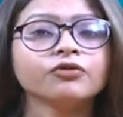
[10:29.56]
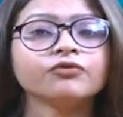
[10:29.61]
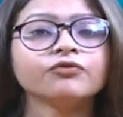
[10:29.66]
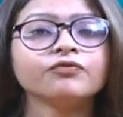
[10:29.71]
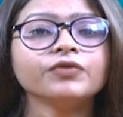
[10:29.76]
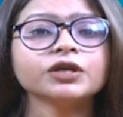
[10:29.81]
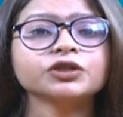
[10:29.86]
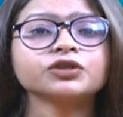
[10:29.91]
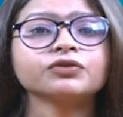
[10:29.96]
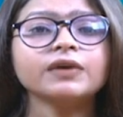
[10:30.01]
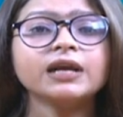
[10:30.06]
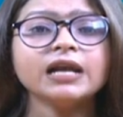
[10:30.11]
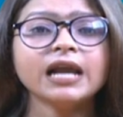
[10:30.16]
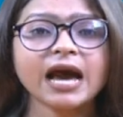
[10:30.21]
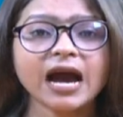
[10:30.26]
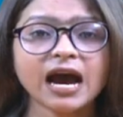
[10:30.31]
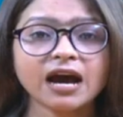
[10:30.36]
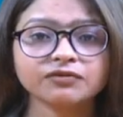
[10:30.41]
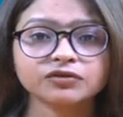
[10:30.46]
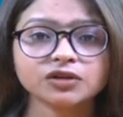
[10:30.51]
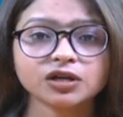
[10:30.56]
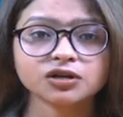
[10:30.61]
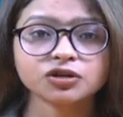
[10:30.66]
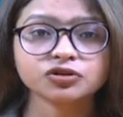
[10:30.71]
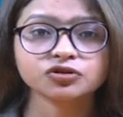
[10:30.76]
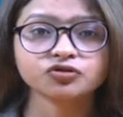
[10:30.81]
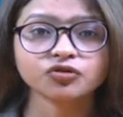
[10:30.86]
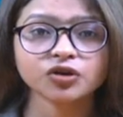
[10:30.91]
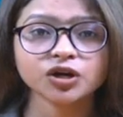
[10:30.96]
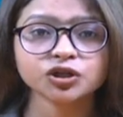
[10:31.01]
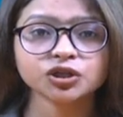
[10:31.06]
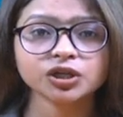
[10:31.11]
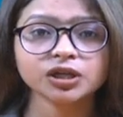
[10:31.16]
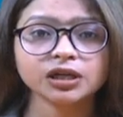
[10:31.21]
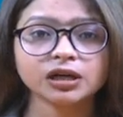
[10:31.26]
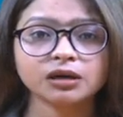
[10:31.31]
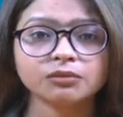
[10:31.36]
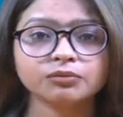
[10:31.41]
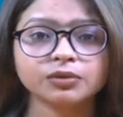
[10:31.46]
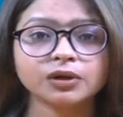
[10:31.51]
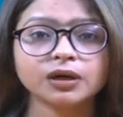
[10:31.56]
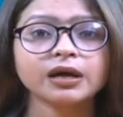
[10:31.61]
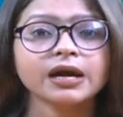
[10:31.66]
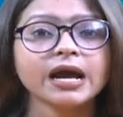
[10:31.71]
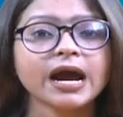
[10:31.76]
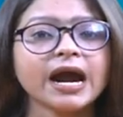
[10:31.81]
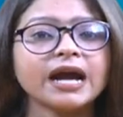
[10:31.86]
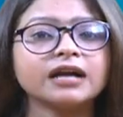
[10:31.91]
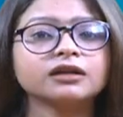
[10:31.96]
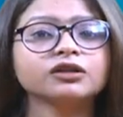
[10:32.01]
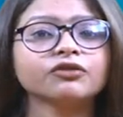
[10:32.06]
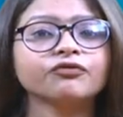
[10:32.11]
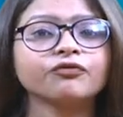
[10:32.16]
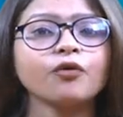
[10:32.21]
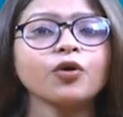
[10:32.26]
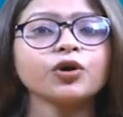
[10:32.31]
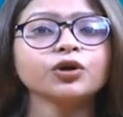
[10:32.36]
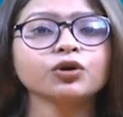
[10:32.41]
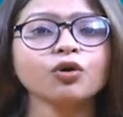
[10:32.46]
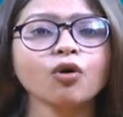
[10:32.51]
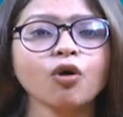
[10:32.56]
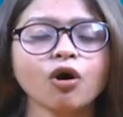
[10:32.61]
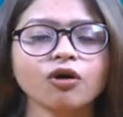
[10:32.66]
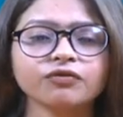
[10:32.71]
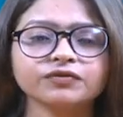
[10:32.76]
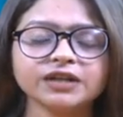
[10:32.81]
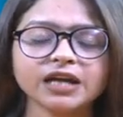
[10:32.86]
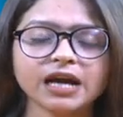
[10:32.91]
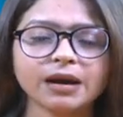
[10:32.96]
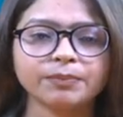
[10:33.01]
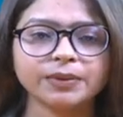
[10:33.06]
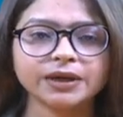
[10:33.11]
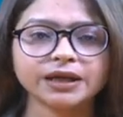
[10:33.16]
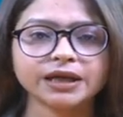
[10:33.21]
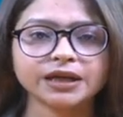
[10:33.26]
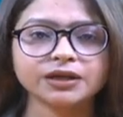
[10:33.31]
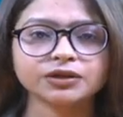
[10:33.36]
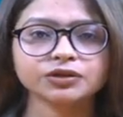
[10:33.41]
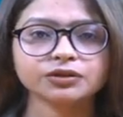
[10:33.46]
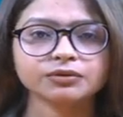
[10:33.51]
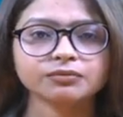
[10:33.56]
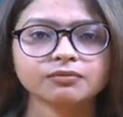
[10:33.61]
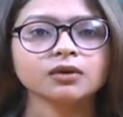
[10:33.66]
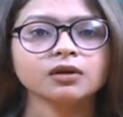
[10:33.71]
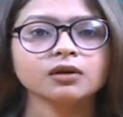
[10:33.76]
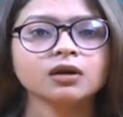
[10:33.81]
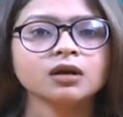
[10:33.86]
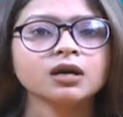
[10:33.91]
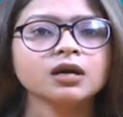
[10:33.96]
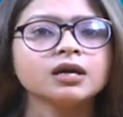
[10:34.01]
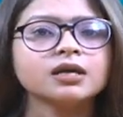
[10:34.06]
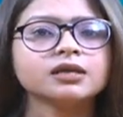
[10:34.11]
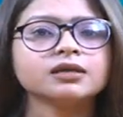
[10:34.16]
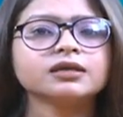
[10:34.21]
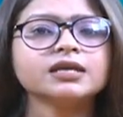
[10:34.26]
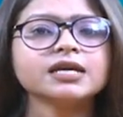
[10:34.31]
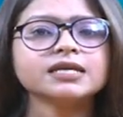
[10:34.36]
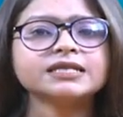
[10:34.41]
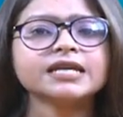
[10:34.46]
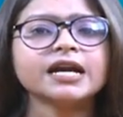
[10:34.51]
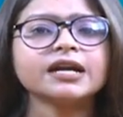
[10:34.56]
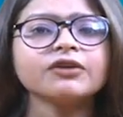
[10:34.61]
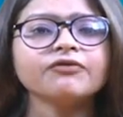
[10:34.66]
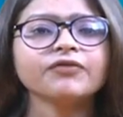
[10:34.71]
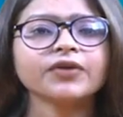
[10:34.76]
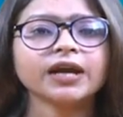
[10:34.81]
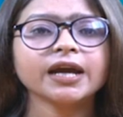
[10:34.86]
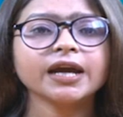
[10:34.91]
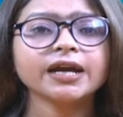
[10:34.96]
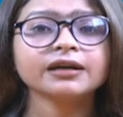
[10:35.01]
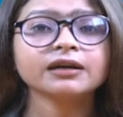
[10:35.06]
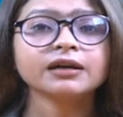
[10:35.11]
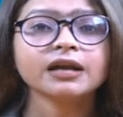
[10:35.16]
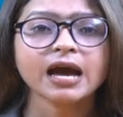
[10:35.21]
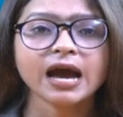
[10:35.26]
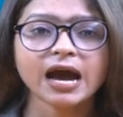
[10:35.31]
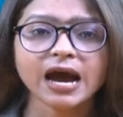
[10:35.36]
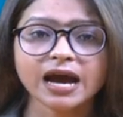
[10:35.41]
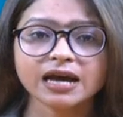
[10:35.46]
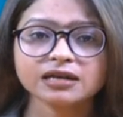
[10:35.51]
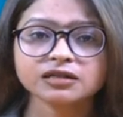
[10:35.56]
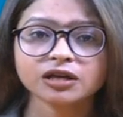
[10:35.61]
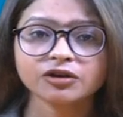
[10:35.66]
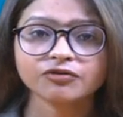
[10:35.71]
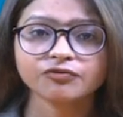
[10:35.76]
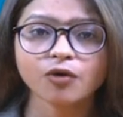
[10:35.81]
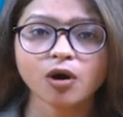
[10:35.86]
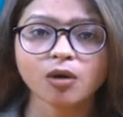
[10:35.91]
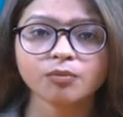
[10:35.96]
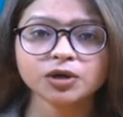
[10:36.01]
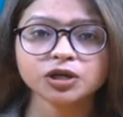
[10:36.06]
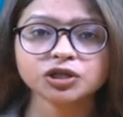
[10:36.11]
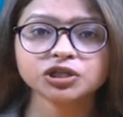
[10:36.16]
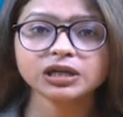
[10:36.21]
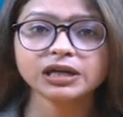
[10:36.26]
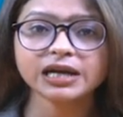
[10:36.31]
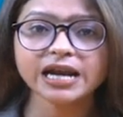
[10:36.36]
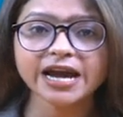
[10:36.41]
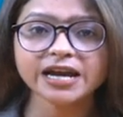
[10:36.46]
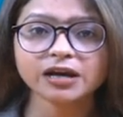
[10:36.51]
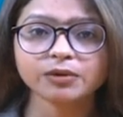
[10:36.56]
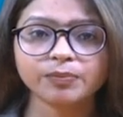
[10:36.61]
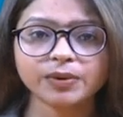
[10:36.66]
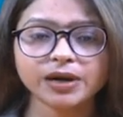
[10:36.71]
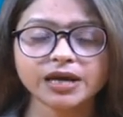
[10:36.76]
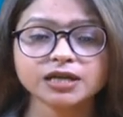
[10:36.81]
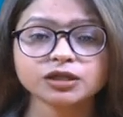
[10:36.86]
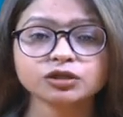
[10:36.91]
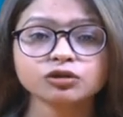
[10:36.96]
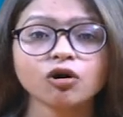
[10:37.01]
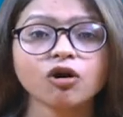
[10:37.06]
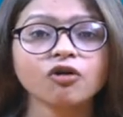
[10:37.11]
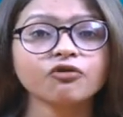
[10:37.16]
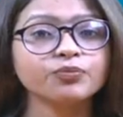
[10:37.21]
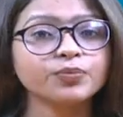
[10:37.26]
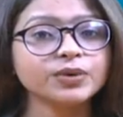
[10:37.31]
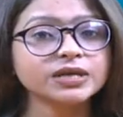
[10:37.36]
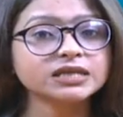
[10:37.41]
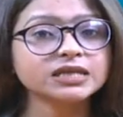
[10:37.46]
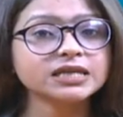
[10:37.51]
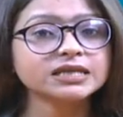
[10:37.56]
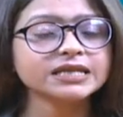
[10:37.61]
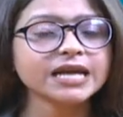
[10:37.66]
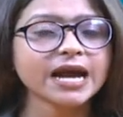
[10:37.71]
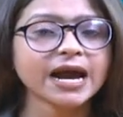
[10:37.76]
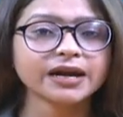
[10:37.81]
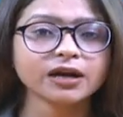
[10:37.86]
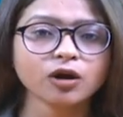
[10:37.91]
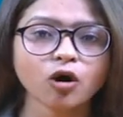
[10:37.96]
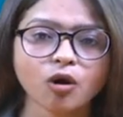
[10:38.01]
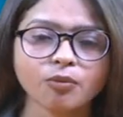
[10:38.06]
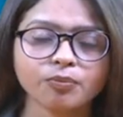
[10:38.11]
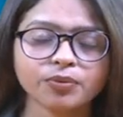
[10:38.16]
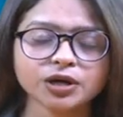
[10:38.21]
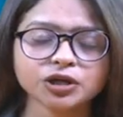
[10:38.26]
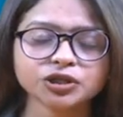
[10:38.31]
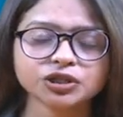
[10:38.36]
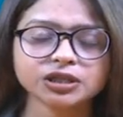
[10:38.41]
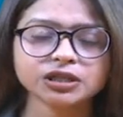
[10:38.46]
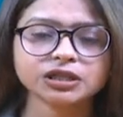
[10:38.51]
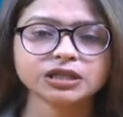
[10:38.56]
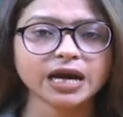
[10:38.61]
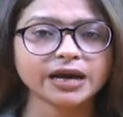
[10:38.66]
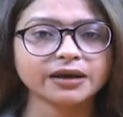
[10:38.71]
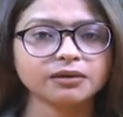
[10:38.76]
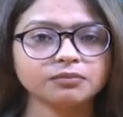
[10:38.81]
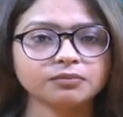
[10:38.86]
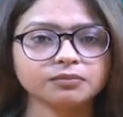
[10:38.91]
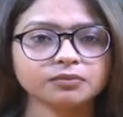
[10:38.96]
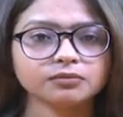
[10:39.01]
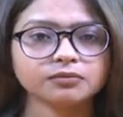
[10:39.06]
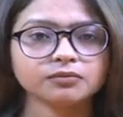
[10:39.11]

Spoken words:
which will have the registration number and the photo of the applicant. This certificate has information like place of business and operation time.